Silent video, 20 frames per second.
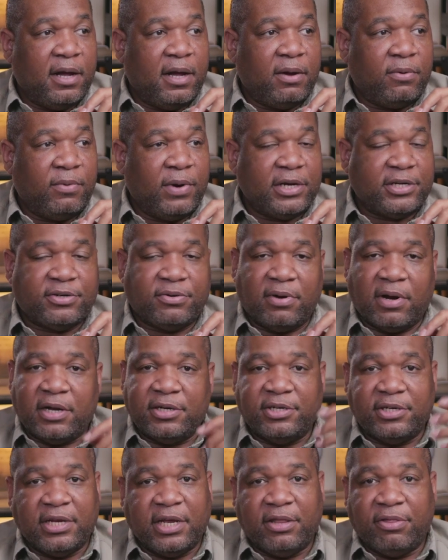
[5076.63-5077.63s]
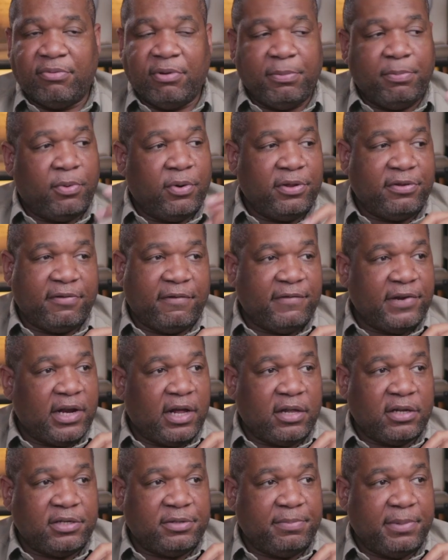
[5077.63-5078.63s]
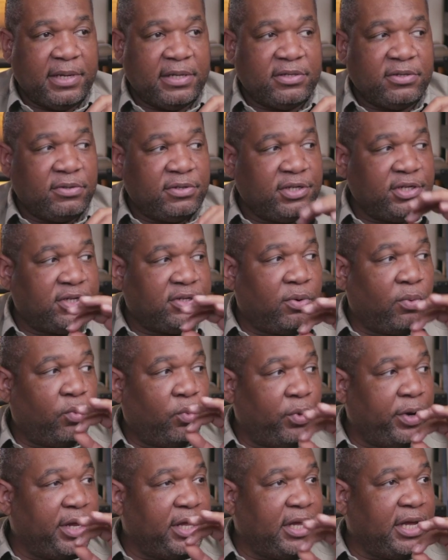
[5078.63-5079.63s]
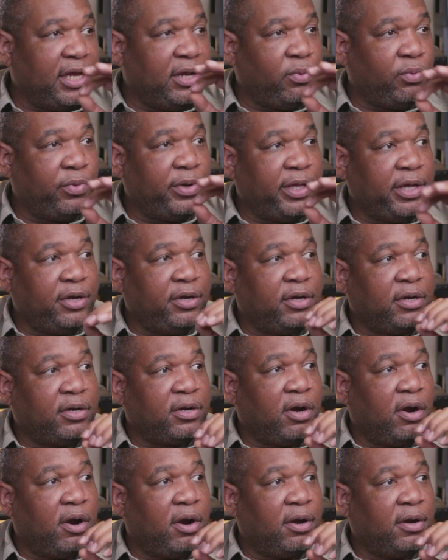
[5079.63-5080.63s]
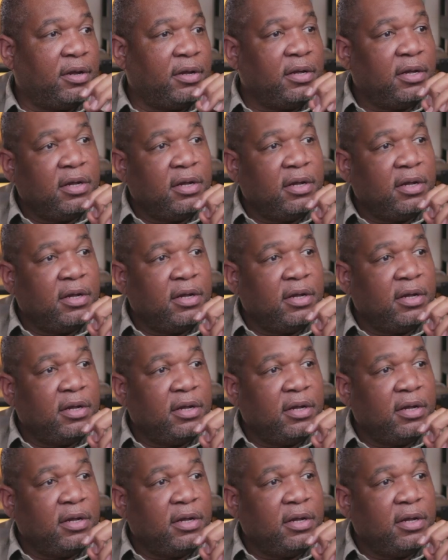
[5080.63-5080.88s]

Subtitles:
Restaurants, you're getting 3 points for every dollar spent. So it's just a really, really good card.